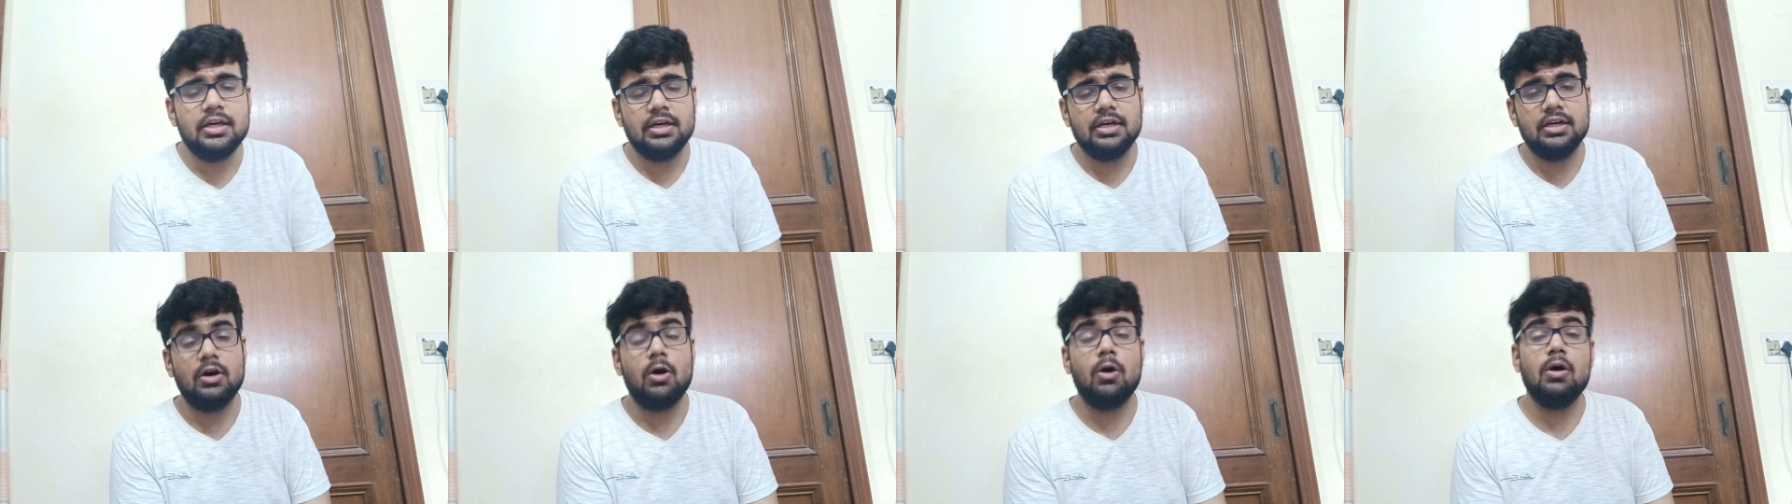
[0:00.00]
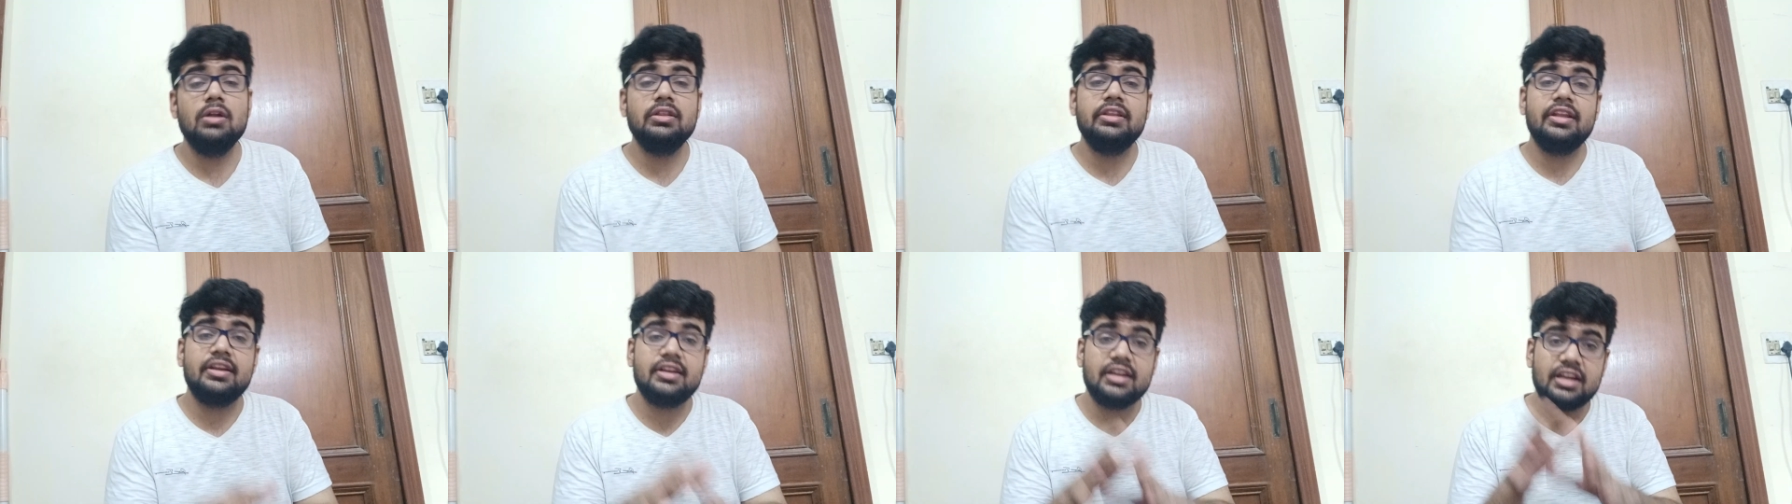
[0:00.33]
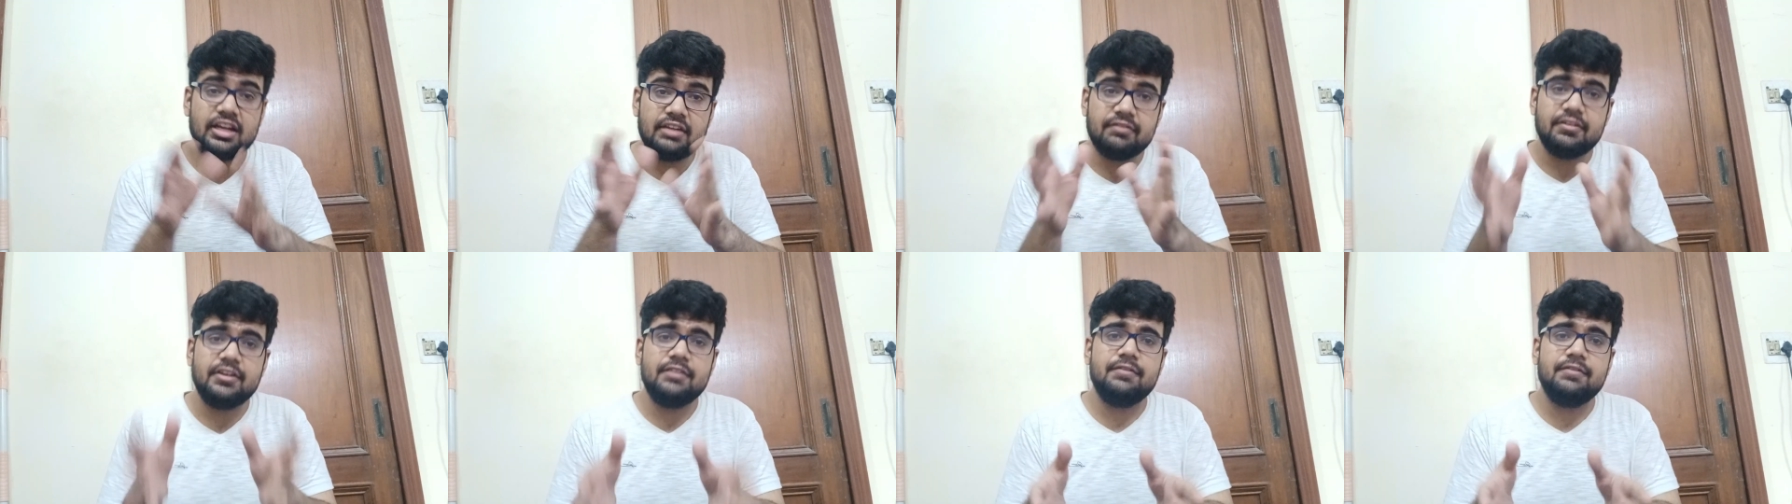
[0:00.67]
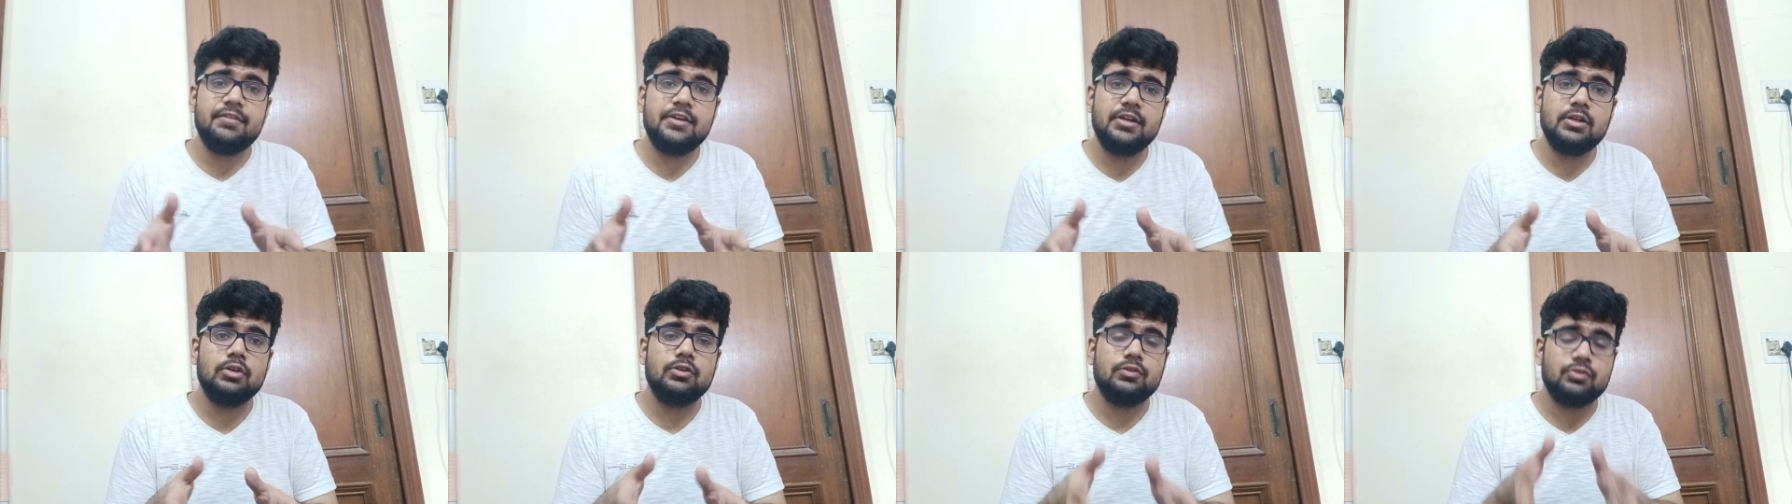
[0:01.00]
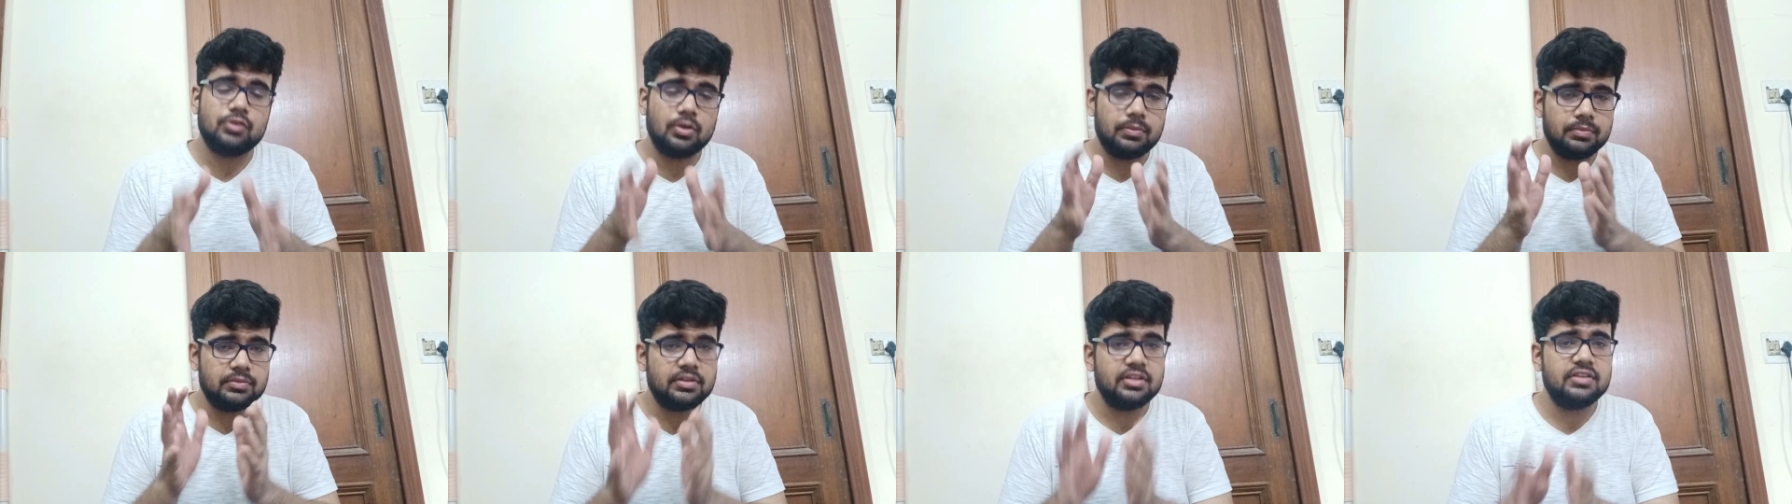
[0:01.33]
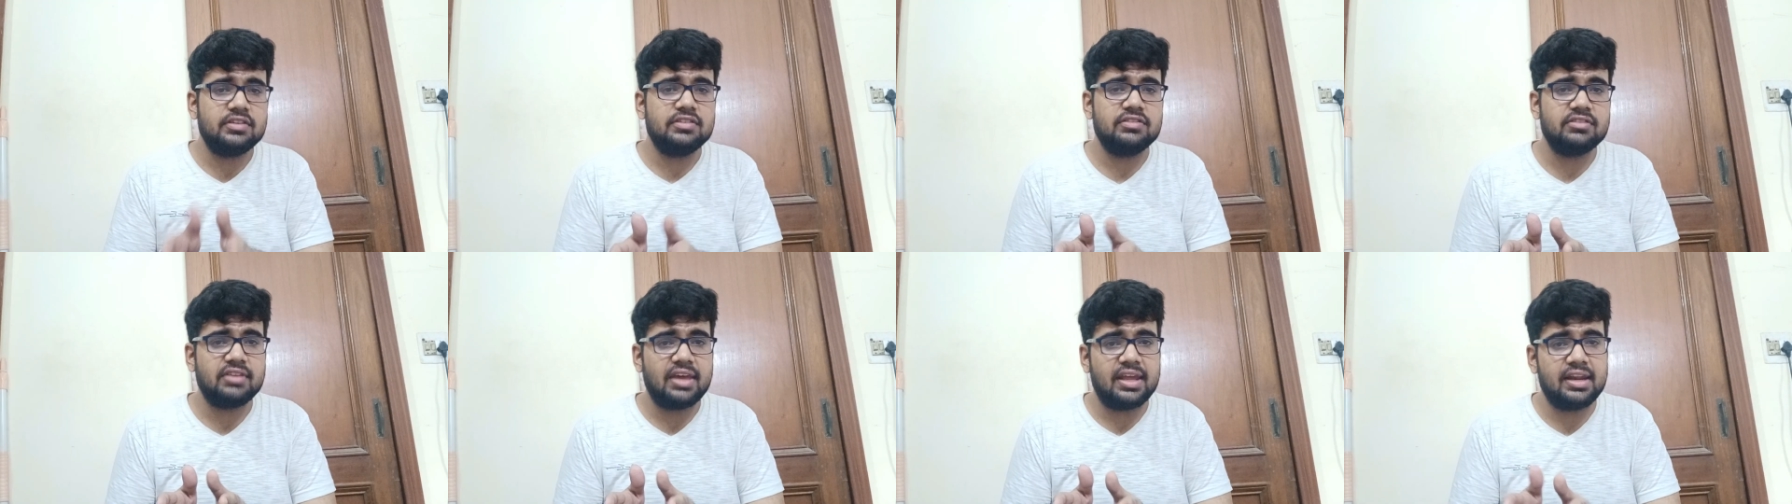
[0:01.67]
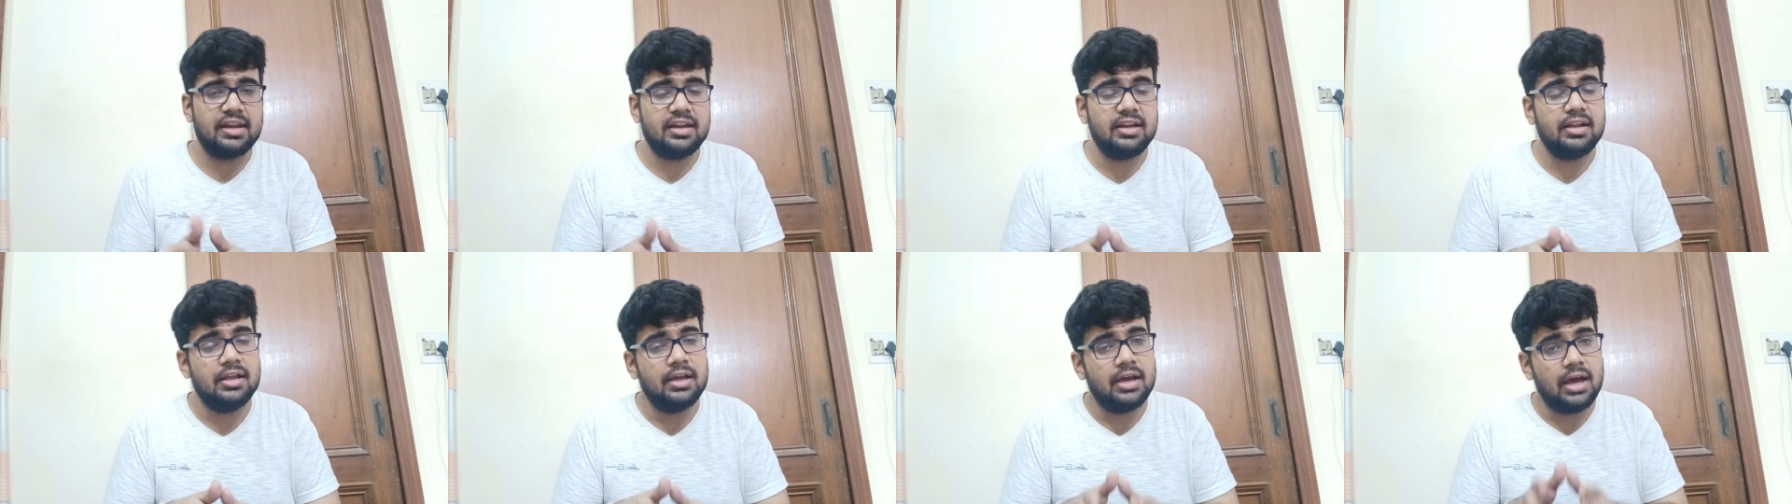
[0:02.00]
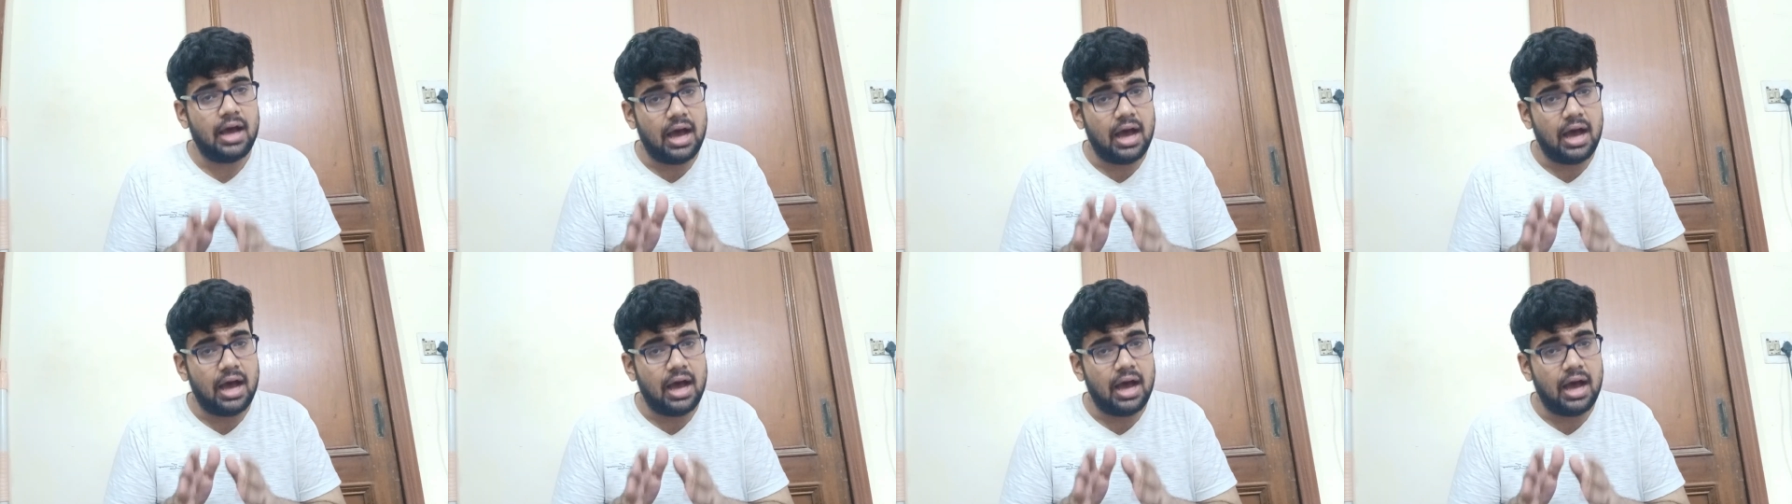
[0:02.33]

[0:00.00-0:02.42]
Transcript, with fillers: Uh, all the relevant videos from this channel